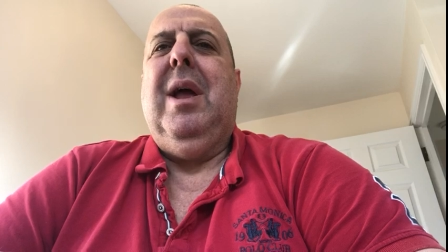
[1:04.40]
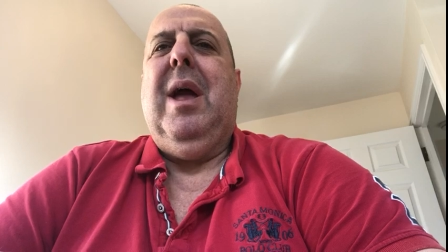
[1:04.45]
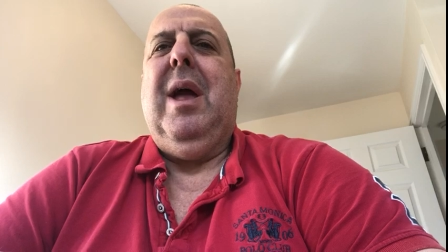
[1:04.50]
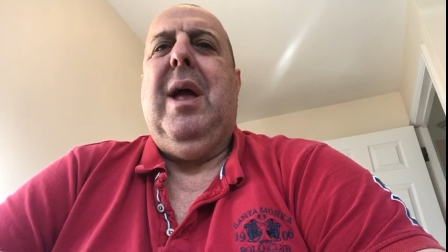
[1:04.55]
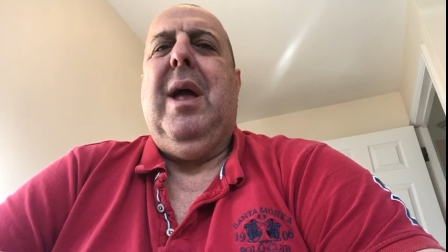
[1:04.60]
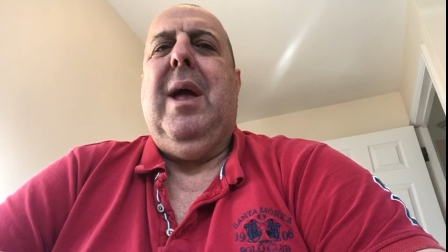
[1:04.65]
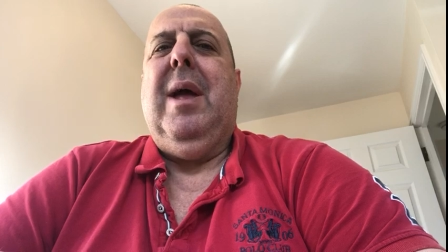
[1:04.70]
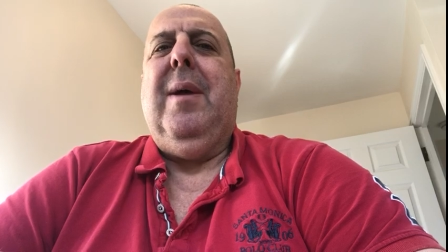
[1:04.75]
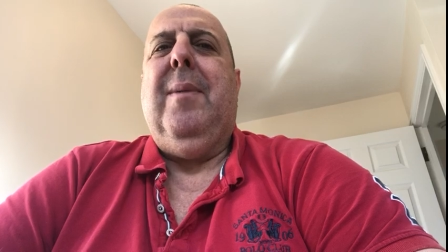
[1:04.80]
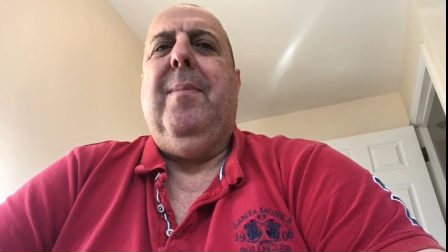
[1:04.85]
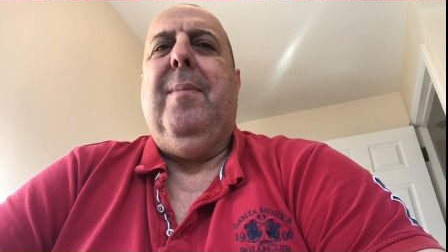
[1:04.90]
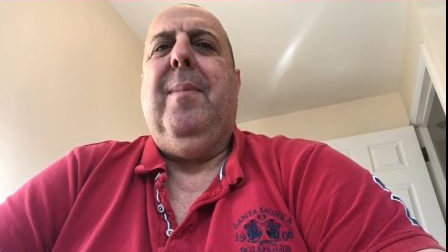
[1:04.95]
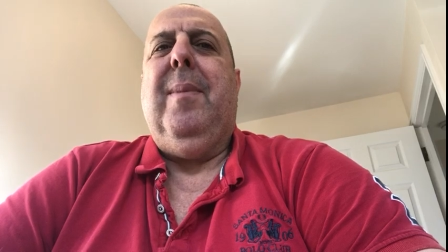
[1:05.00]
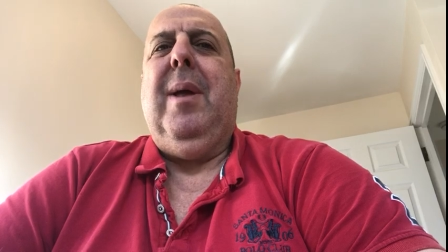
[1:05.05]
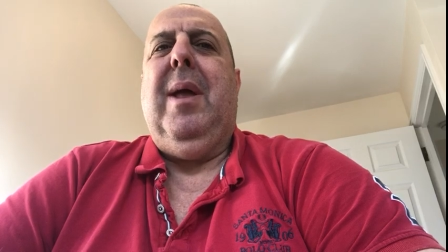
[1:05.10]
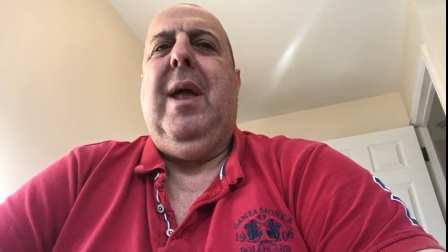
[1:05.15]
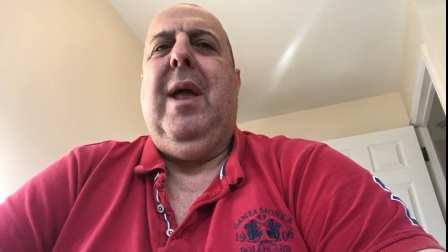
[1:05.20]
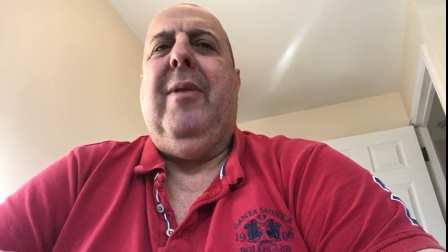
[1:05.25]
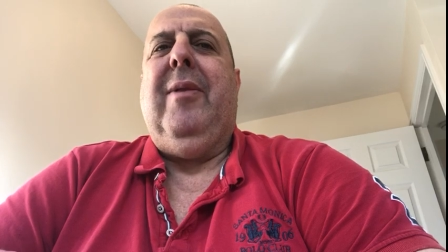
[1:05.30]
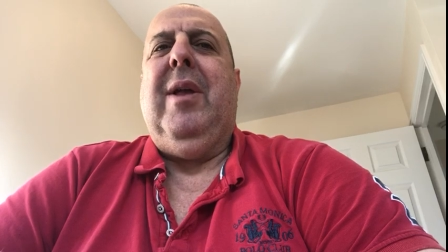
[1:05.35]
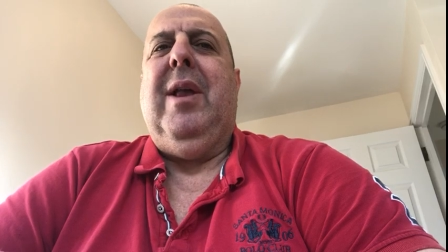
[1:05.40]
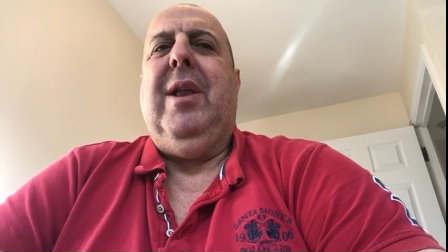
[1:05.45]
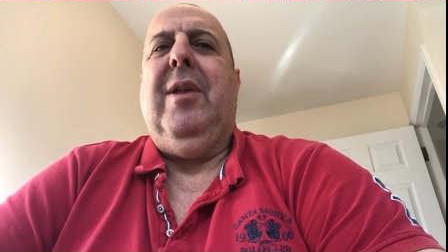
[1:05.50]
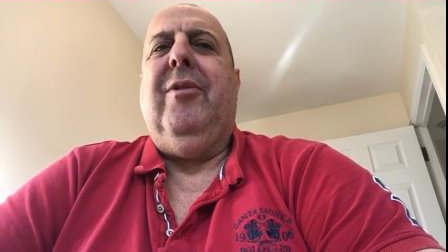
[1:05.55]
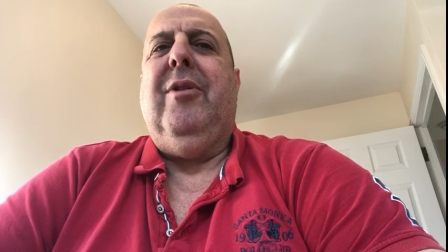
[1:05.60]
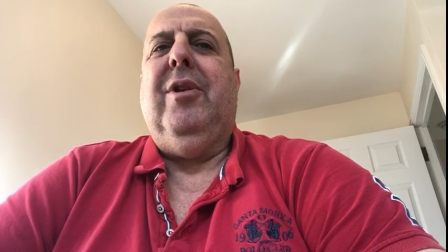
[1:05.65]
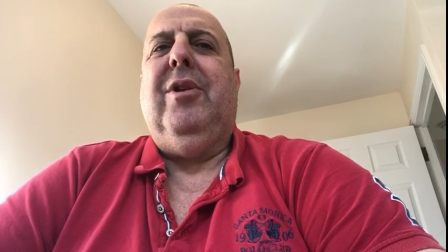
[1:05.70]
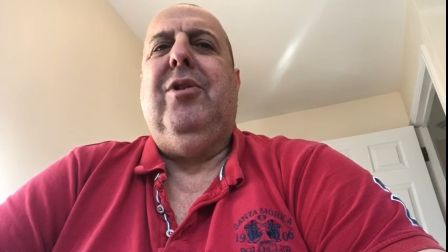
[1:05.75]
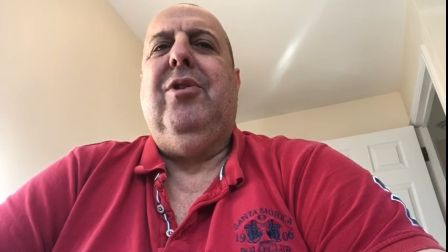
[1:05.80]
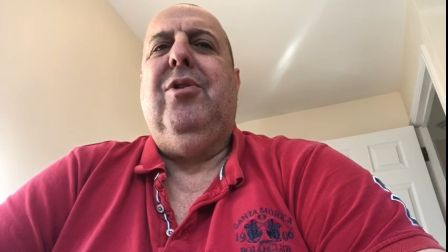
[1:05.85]
Um, and then
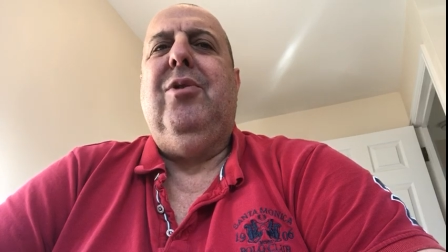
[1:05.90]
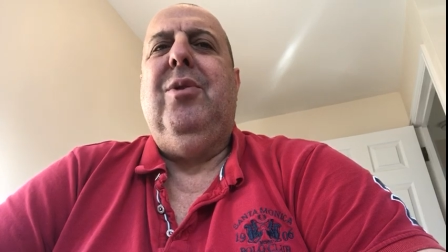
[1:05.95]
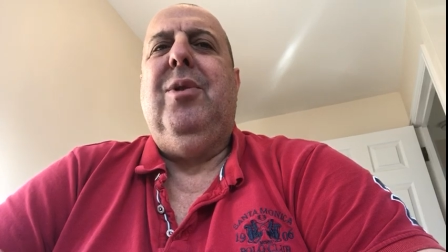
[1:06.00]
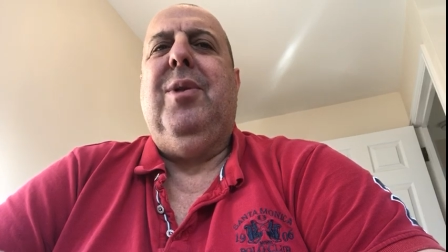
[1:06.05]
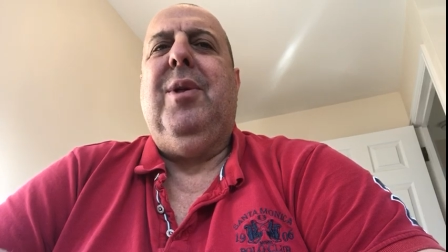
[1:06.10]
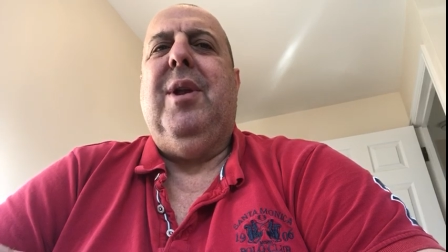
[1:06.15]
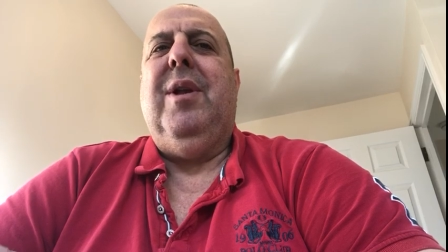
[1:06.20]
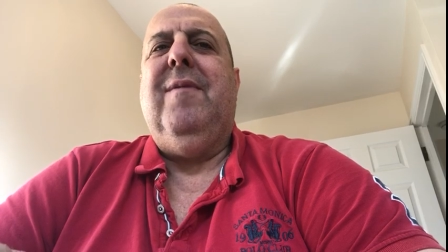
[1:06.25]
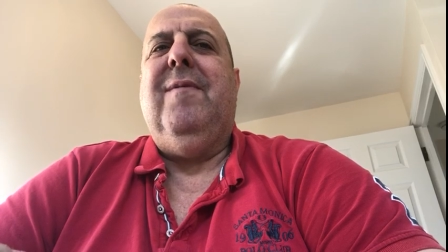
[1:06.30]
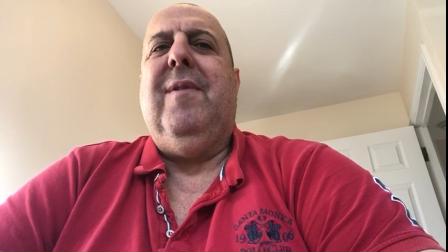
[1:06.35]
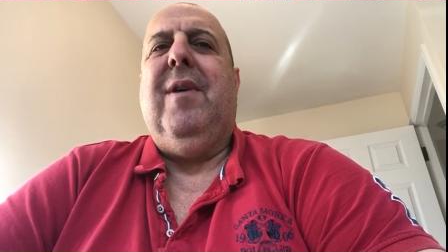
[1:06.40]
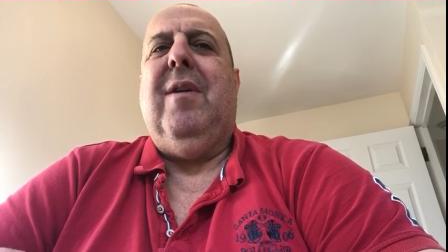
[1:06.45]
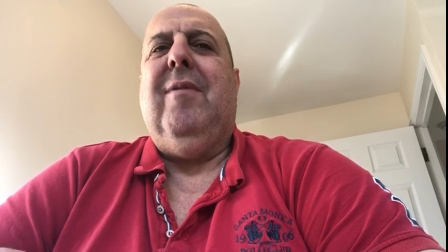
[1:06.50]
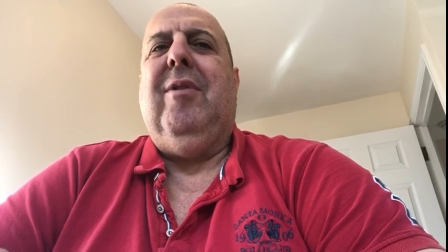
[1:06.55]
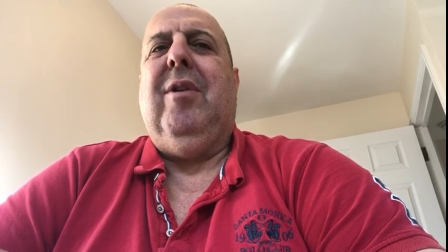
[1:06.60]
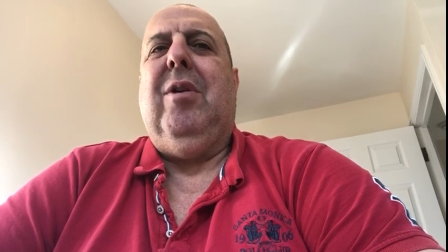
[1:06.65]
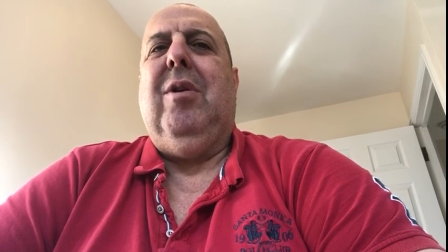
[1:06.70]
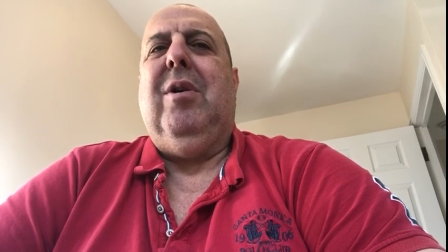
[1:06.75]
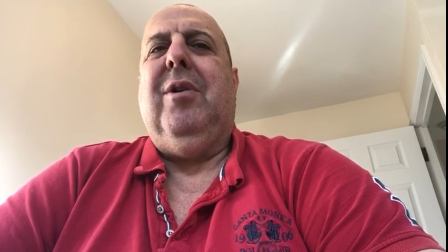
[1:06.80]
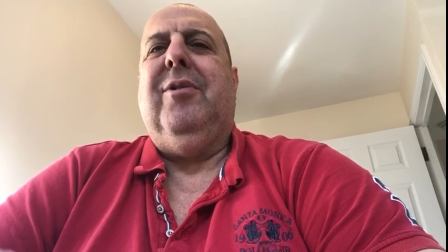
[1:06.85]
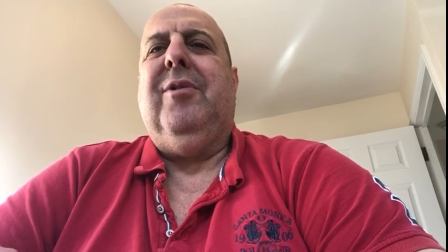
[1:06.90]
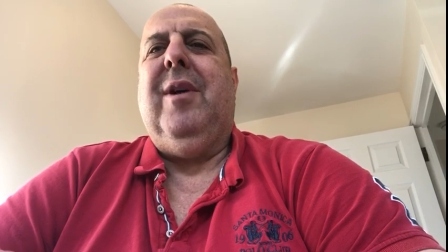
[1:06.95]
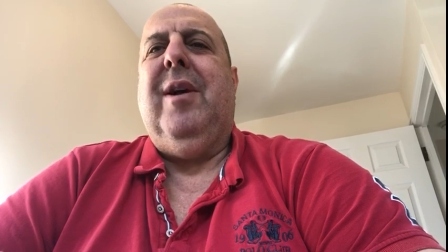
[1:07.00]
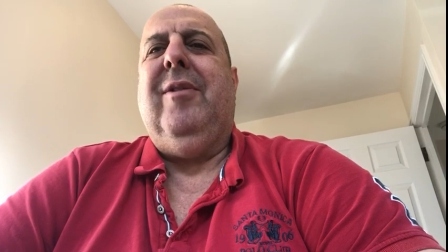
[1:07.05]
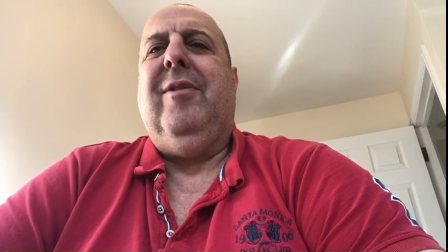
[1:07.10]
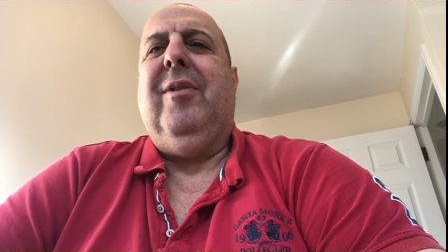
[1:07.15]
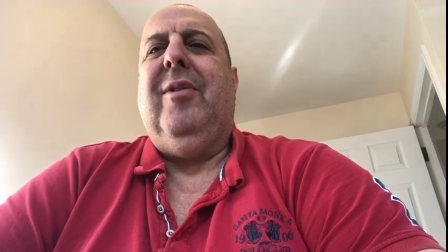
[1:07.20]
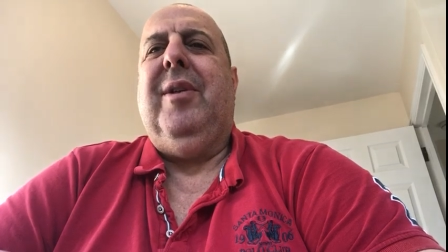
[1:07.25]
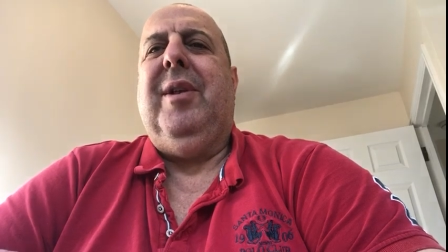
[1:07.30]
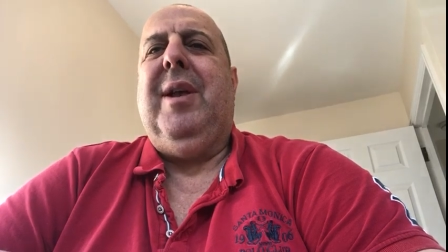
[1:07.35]
in the 235, the last
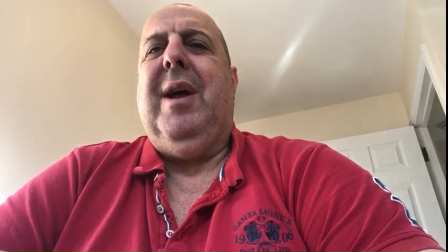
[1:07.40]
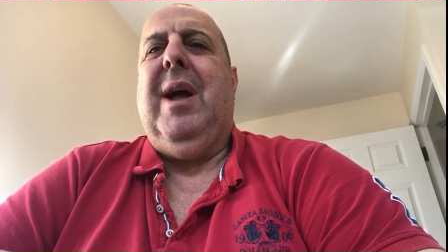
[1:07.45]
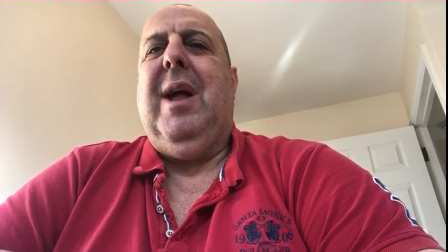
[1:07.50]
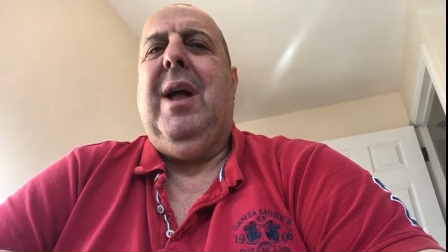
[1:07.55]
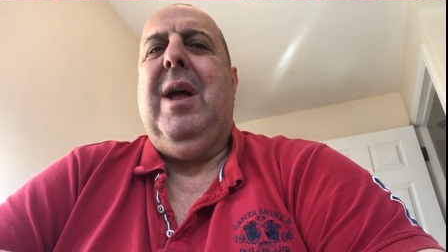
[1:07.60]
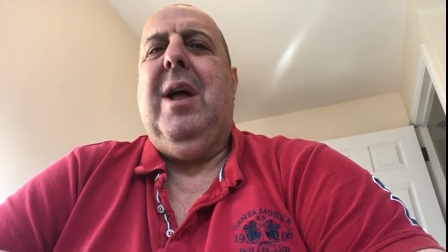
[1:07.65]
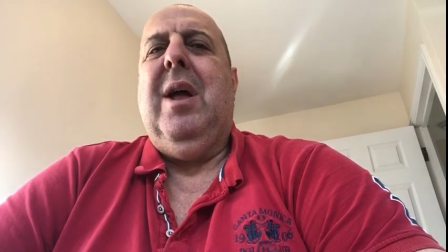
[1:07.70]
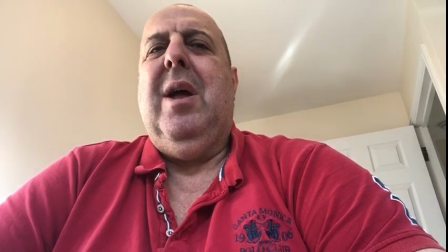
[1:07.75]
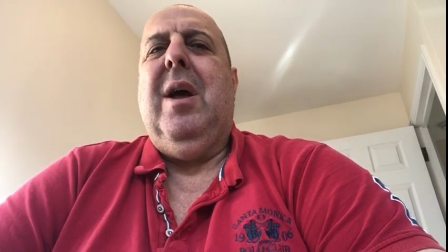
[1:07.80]
race of the day,